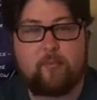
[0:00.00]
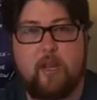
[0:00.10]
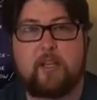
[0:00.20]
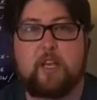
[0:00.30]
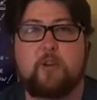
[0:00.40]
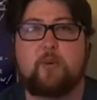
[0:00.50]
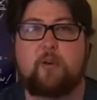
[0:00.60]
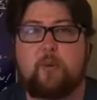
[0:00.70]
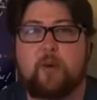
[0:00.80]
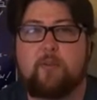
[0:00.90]
I tend to
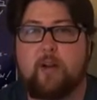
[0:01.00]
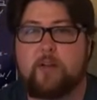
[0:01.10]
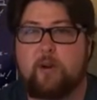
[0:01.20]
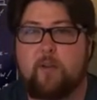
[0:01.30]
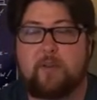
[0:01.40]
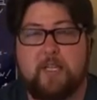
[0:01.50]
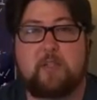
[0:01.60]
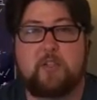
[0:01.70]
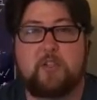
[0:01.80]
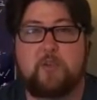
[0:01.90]
agree. Whenever Andrew Garfield's
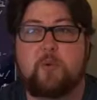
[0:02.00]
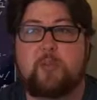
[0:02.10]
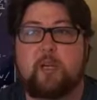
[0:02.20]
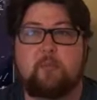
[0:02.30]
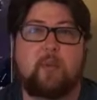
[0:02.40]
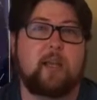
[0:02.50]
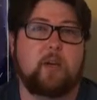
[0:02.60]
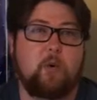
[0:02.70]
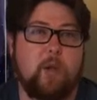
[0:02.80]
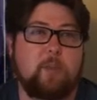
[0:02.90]
in the suit and
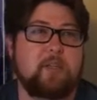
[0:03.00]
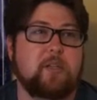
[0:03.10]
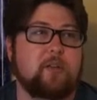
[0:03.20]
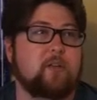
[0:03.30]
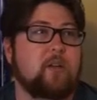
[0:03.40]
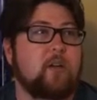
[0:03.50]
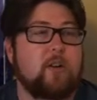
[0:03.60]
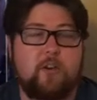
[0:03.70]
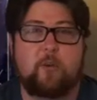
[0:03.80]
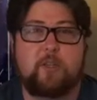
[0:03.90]
making quips and
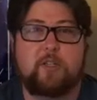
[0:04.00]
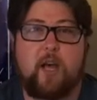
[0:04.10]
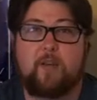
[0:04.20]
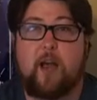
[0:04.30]
doing stuff,